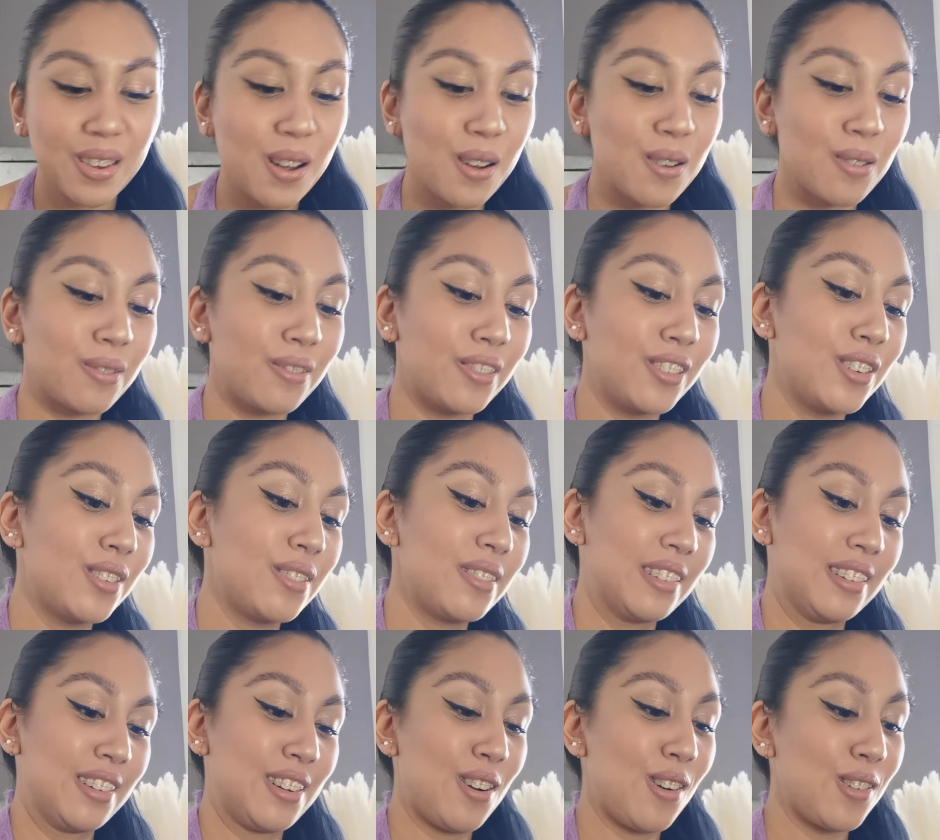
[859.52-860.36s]
Oh,
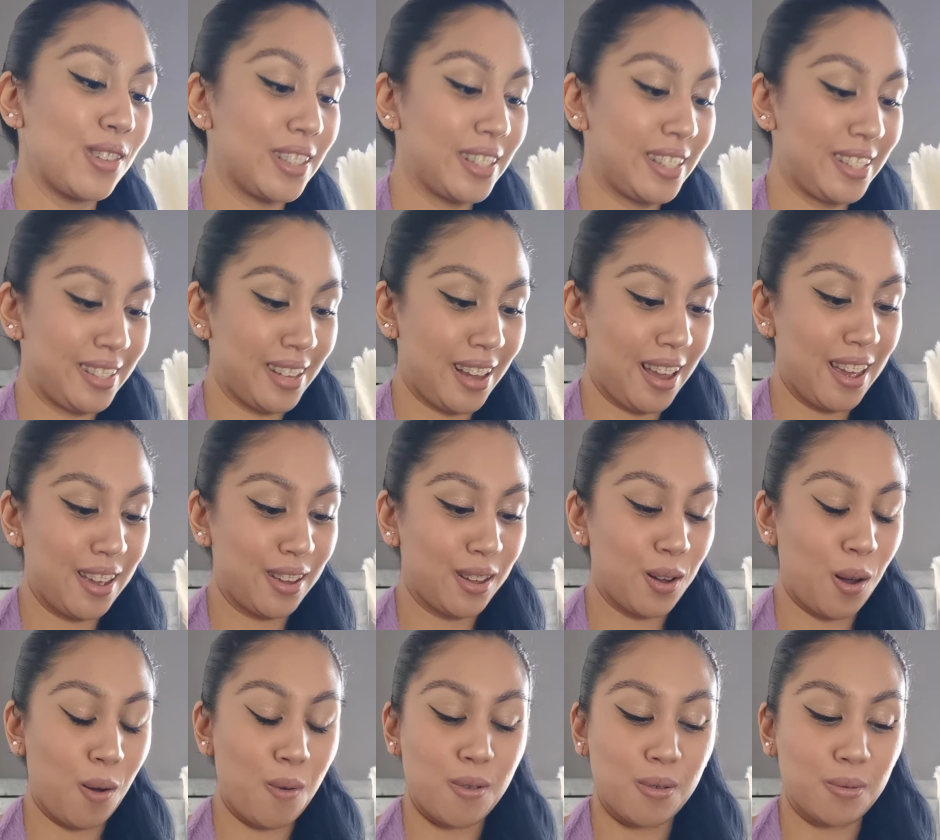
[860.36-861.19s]
God's
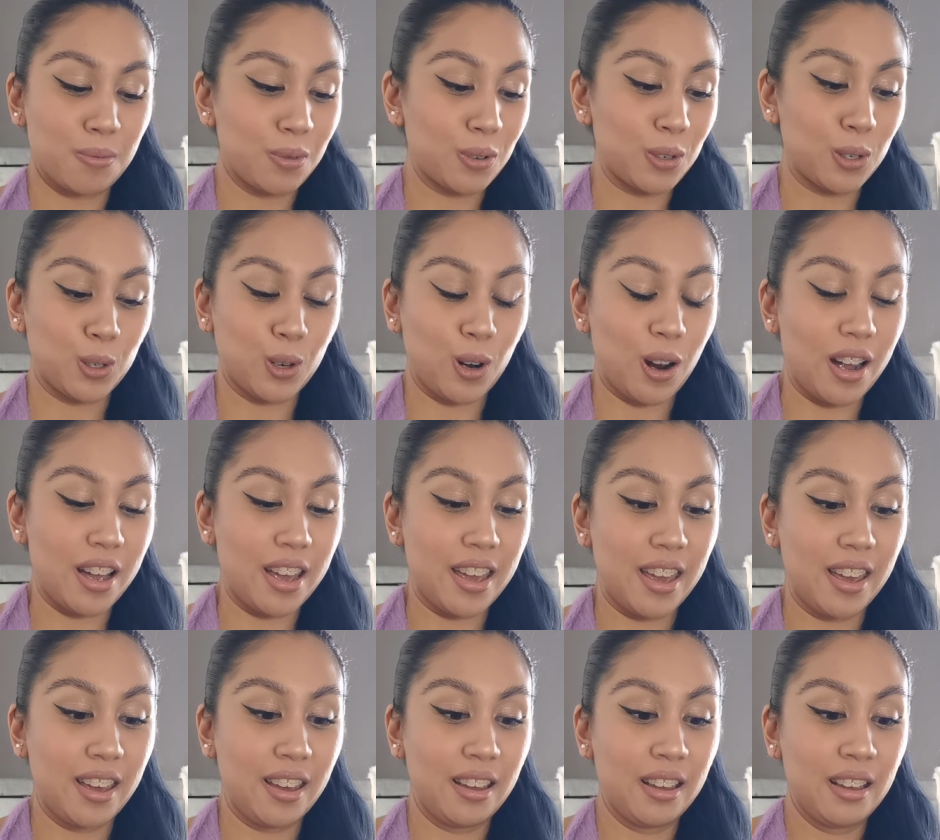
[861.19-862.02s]
sake, go on, we'll try
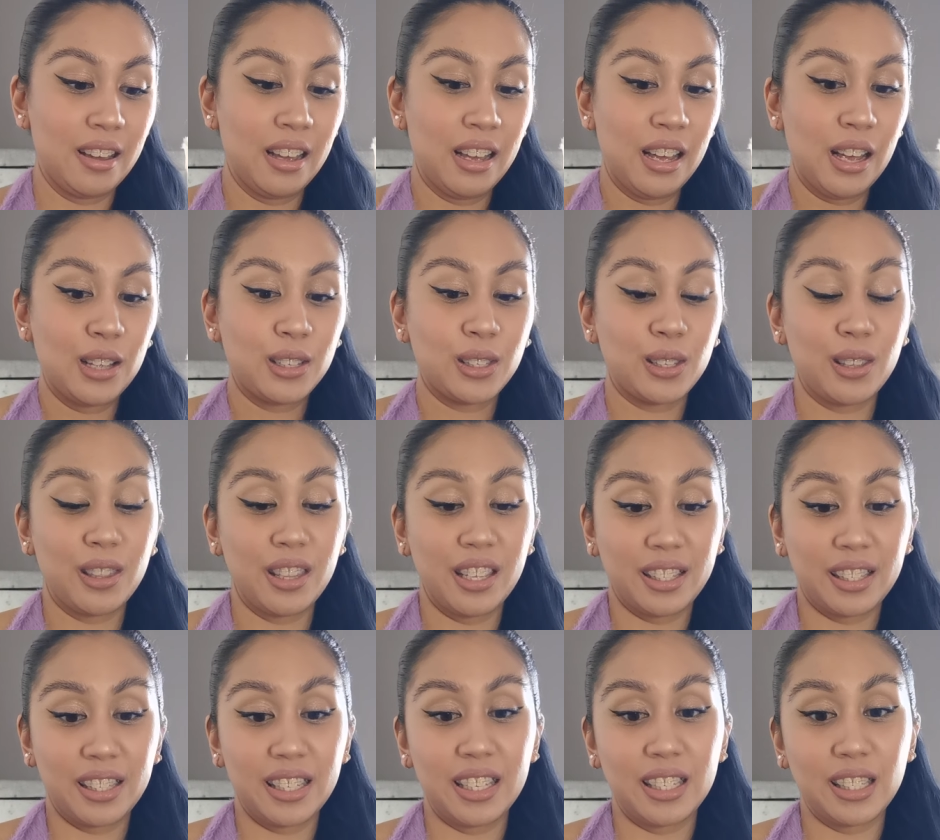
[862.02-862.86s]
it. So
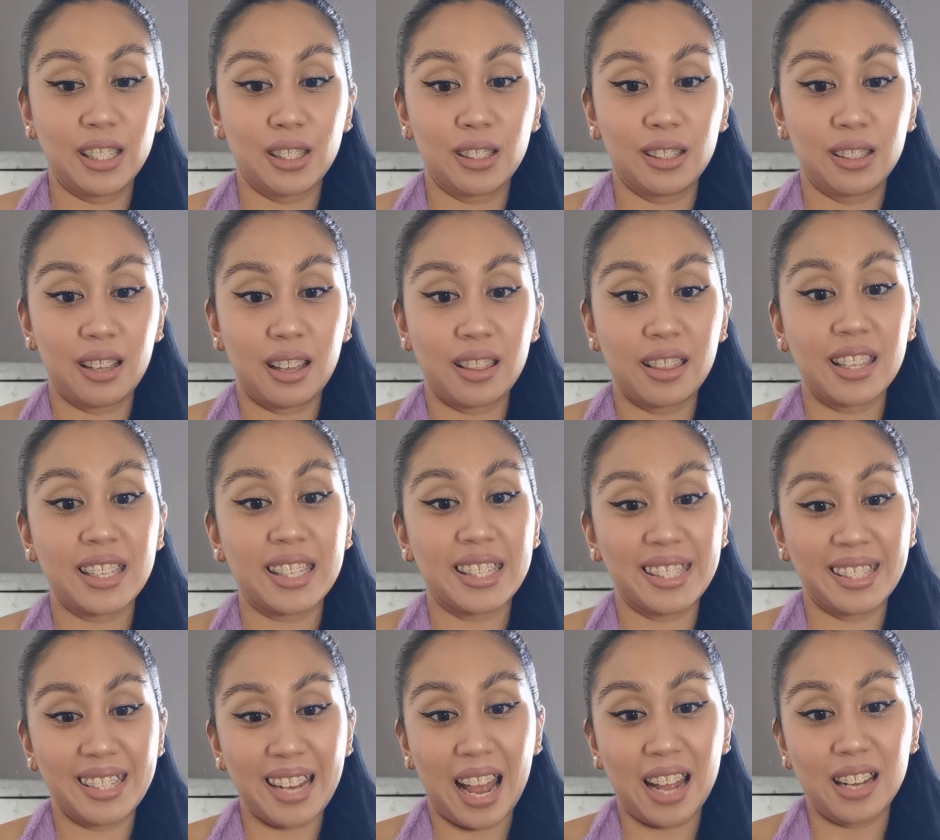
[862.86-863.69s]
this is the
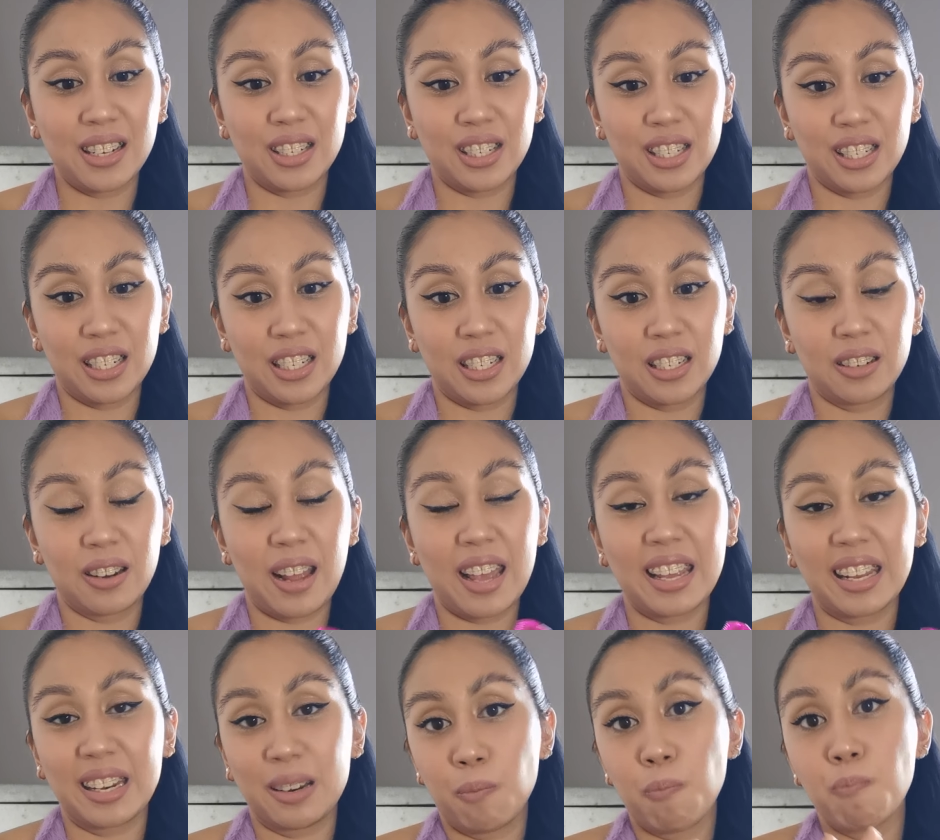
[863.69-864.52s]
standard
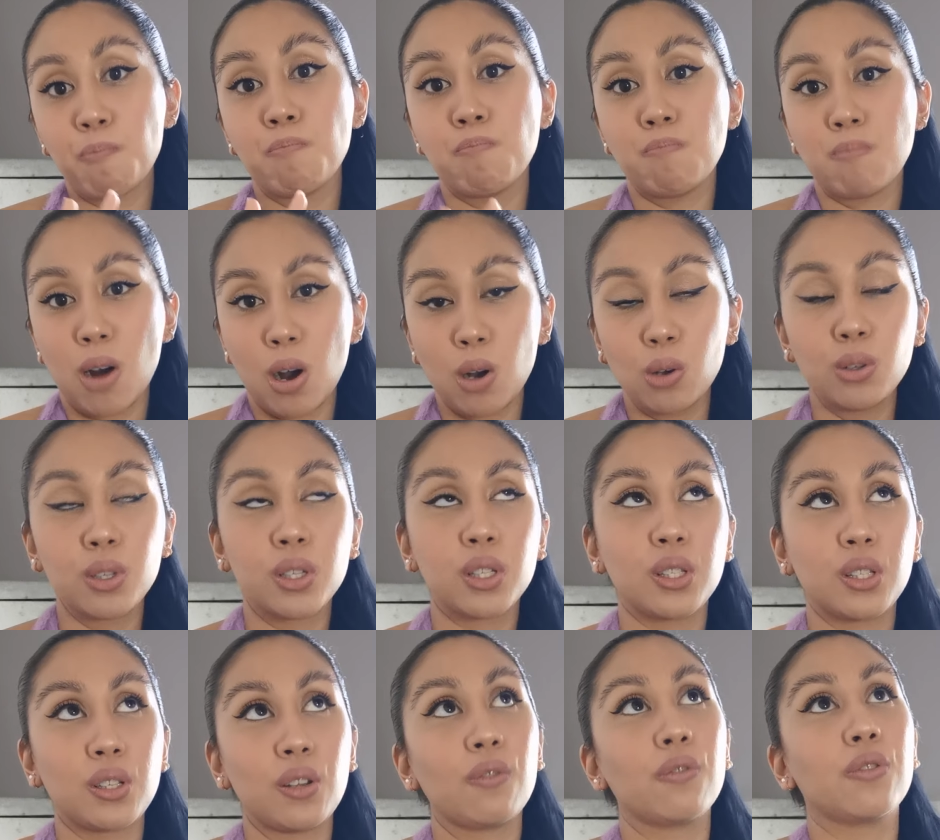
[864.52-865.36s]
in
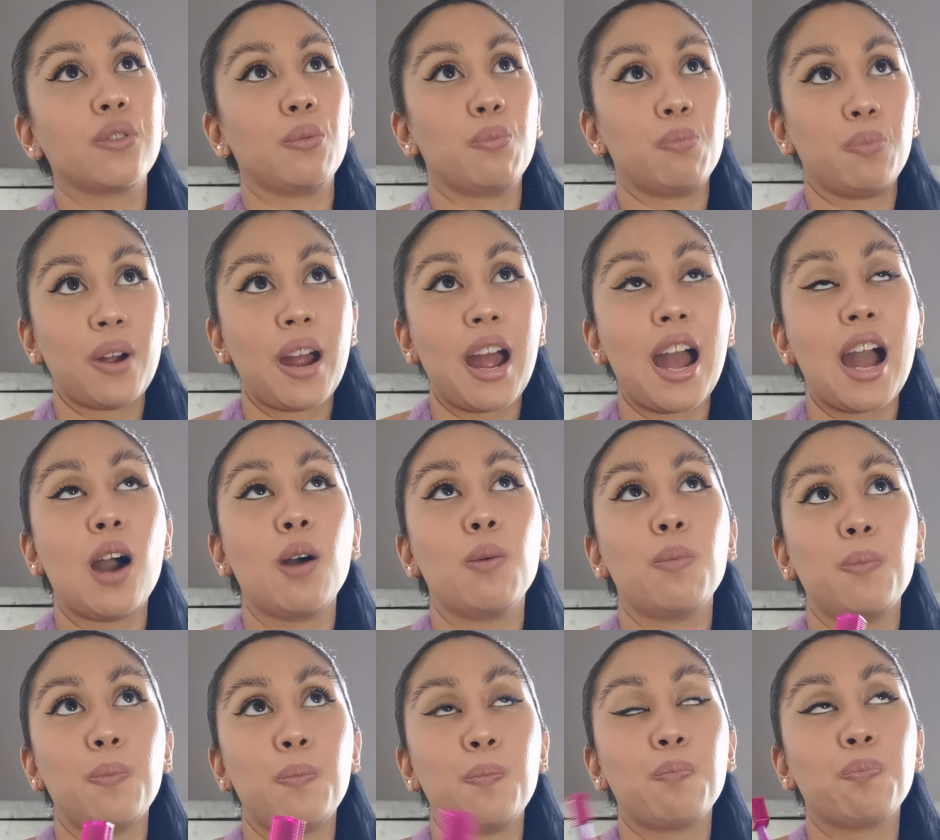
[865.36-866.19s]
most of the
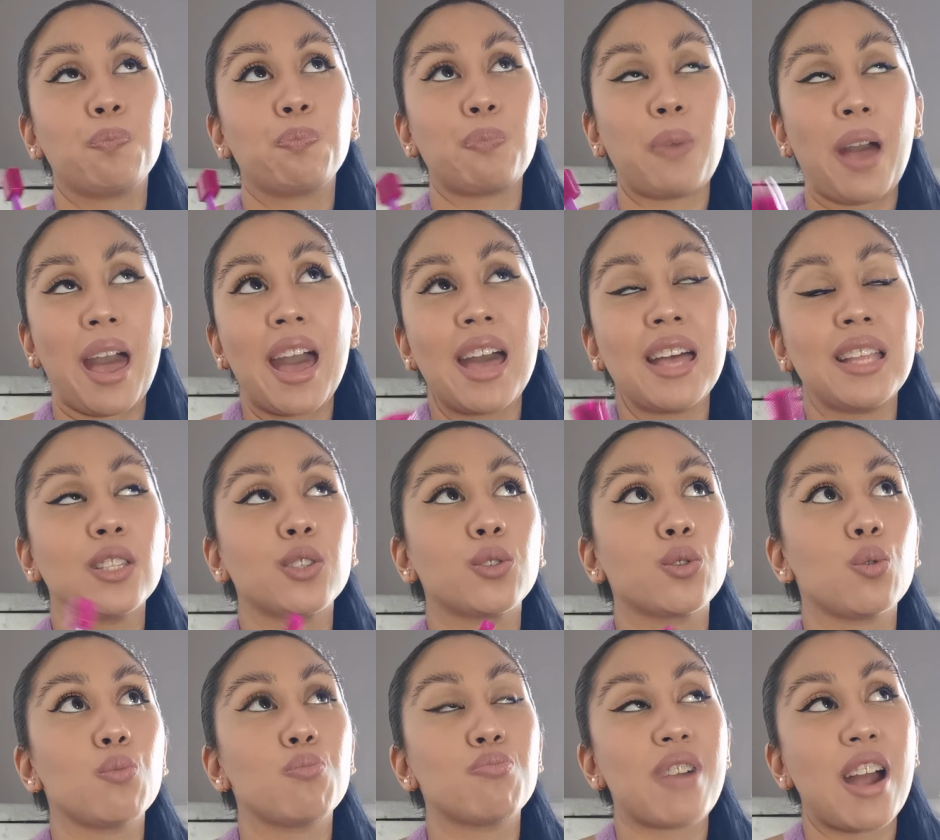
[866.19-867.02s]
brow
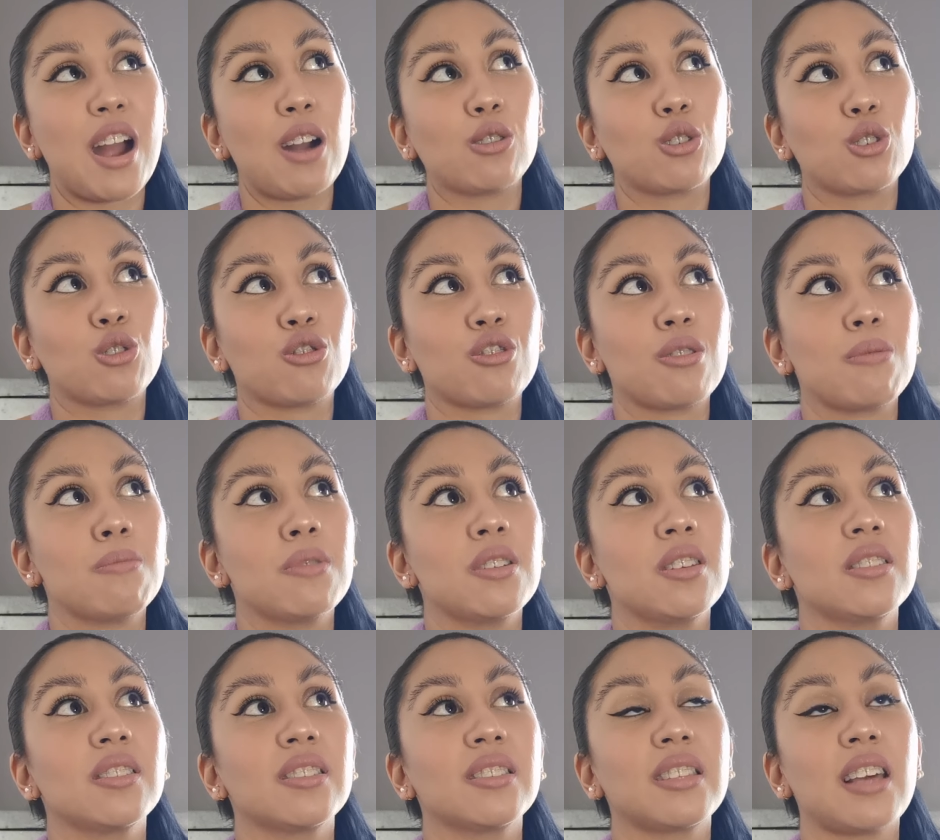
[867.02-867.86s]
pens or brow
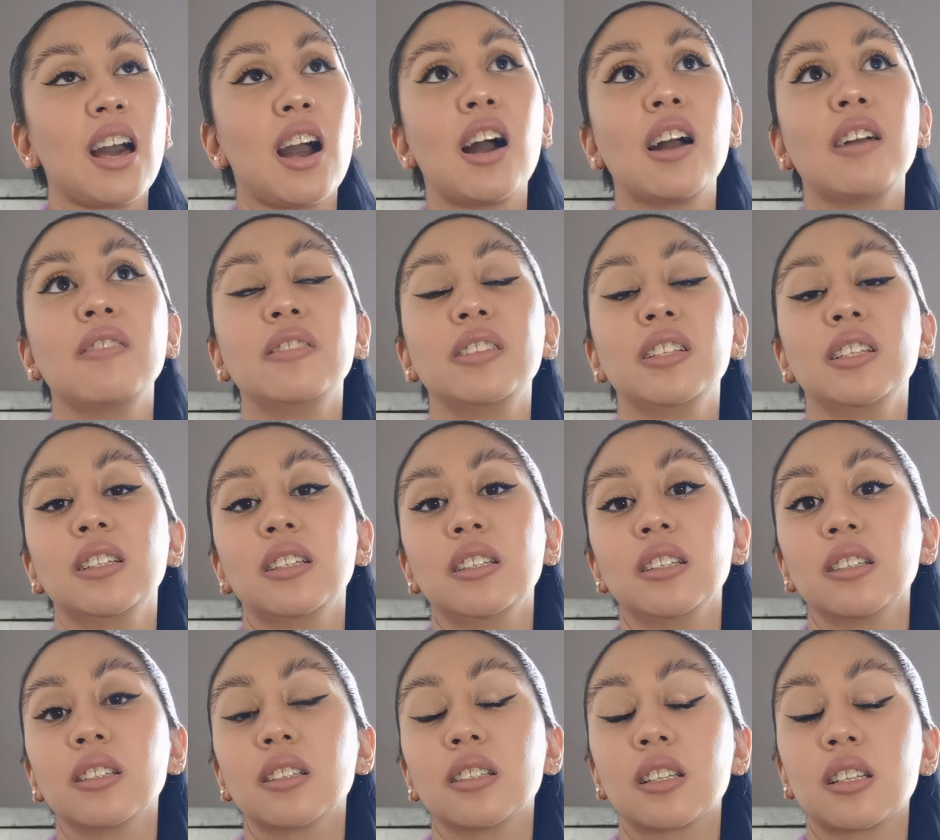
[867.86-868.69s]
trimmers that I've
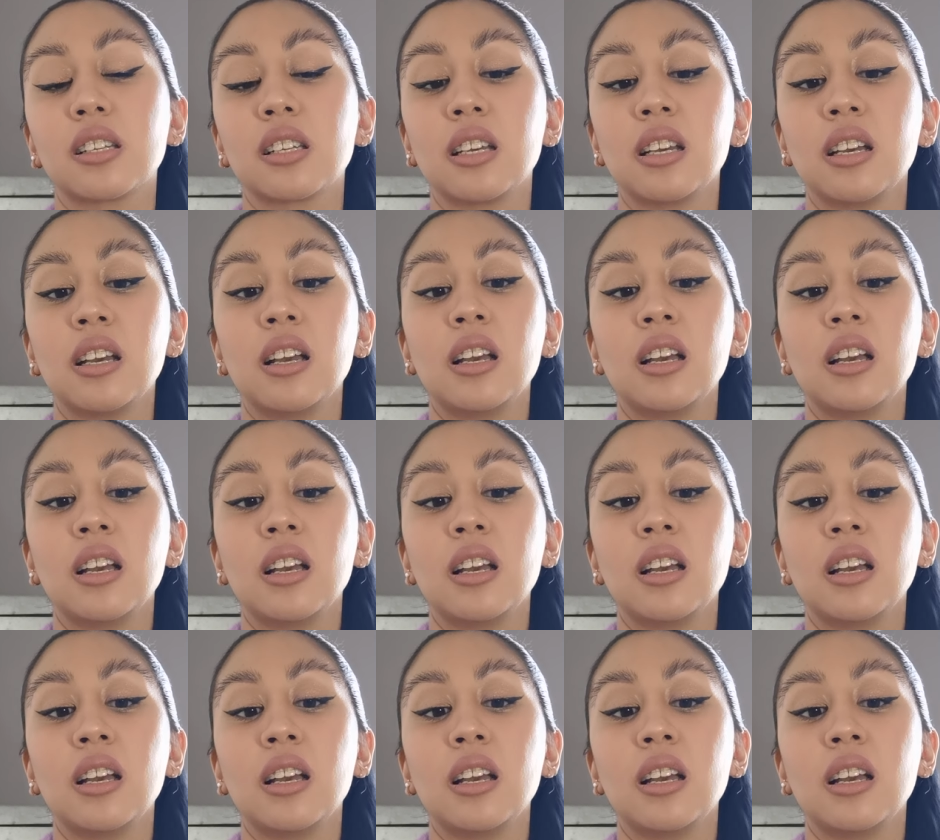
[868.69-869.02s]
looked.